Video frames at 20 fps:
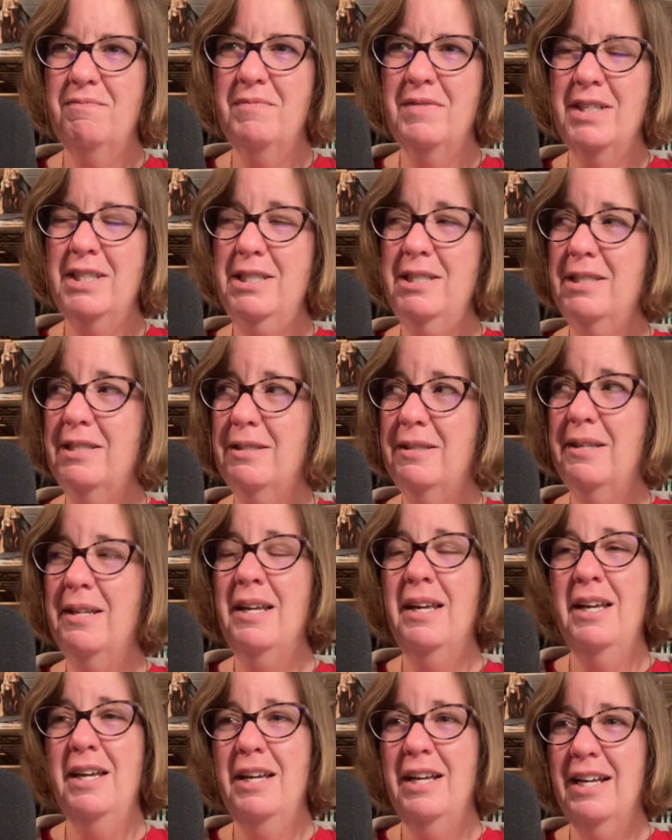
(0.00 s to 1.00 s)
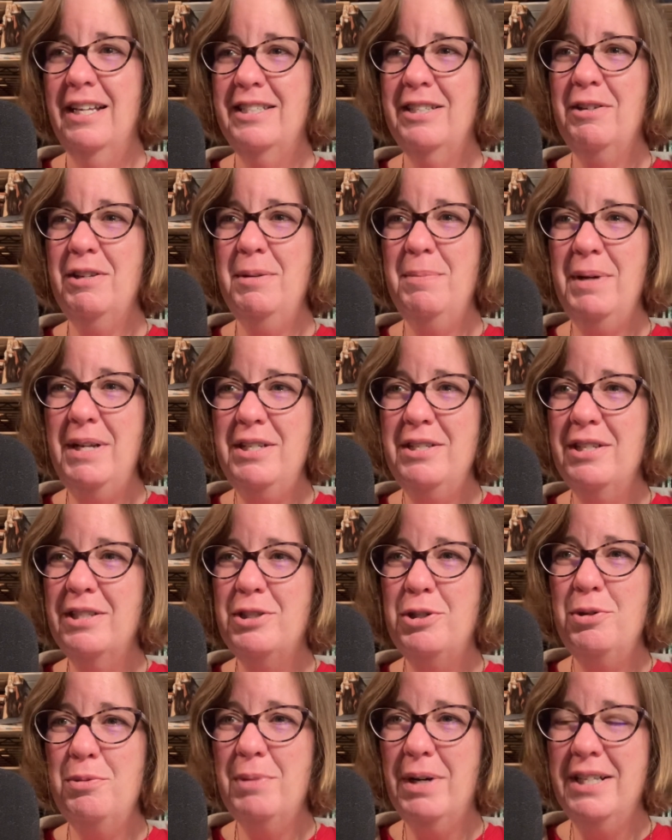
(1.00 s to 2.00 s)
this is it's only been
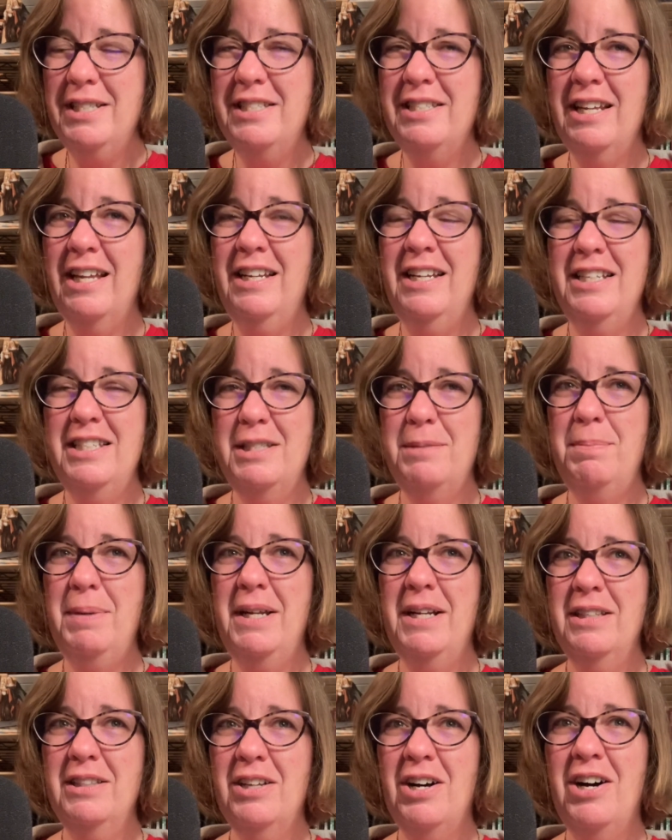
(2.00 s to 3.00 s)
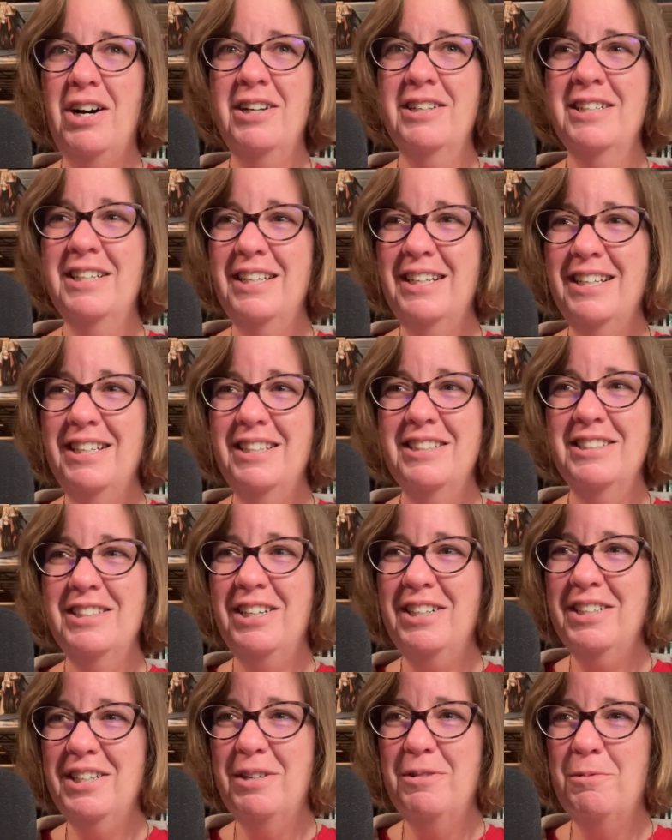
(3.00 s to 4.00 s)
two months, and it's been a long,
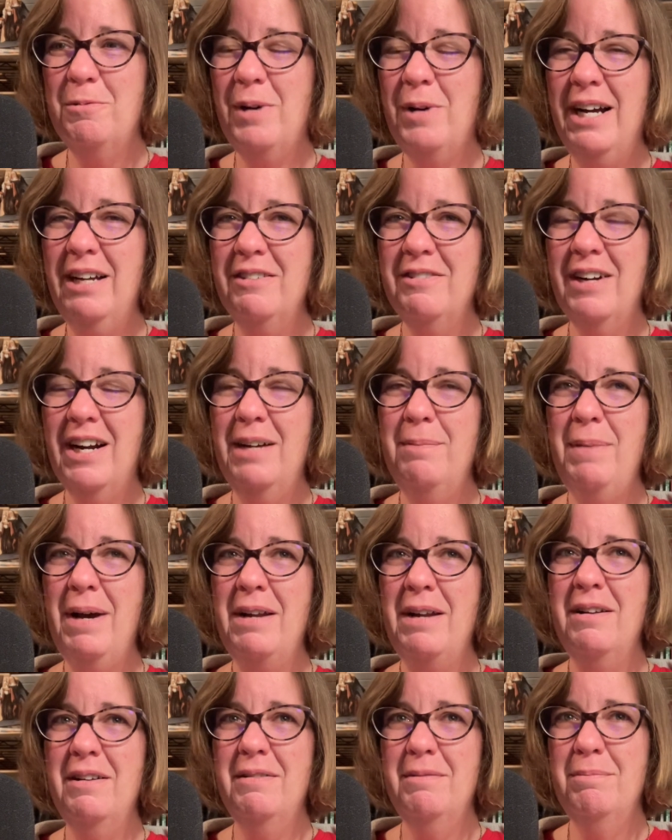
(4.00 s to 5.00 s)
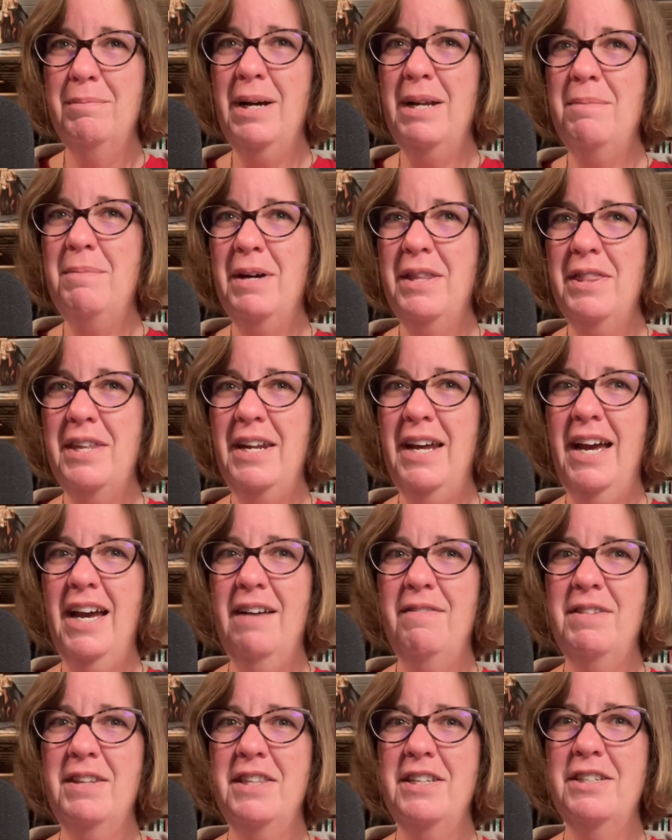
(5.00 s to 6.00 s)
long and wild ride. About about a month and a
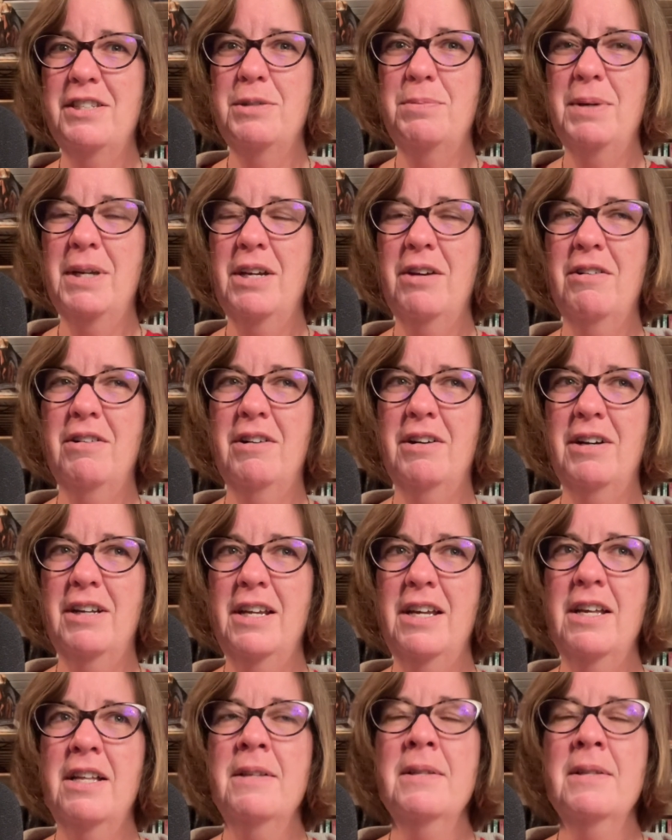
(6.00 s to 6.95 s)
half that this has been going on,